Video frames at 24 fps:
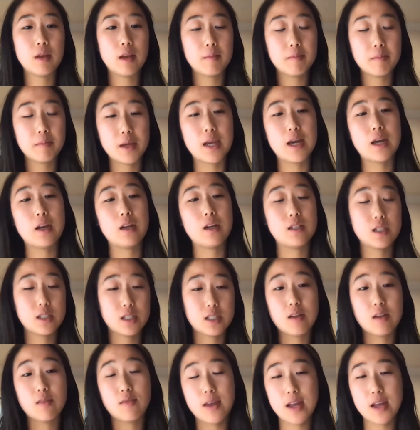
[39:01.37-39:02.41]
be at a
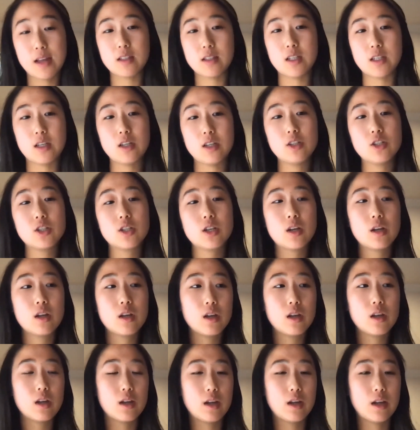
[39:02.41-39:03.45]
disadvantage
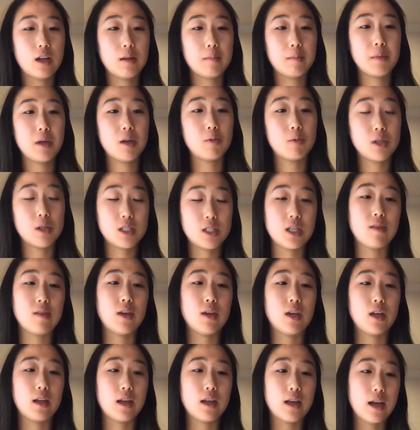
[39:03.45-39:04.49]
in
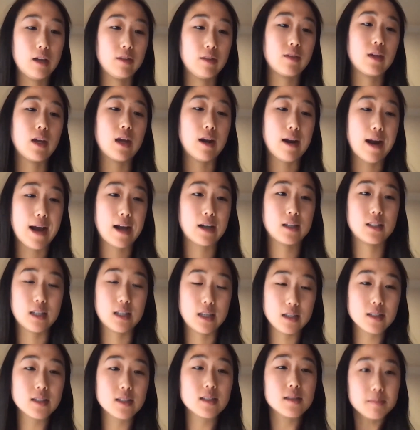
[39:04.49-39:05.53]
receiving healthcare
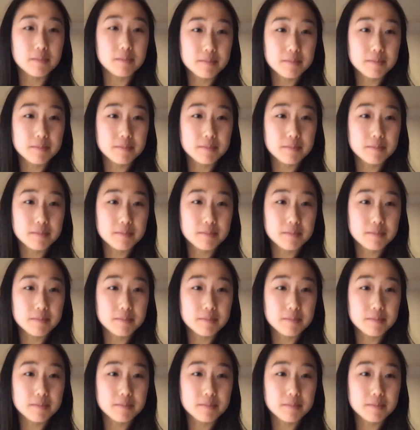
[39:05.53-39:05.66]
access.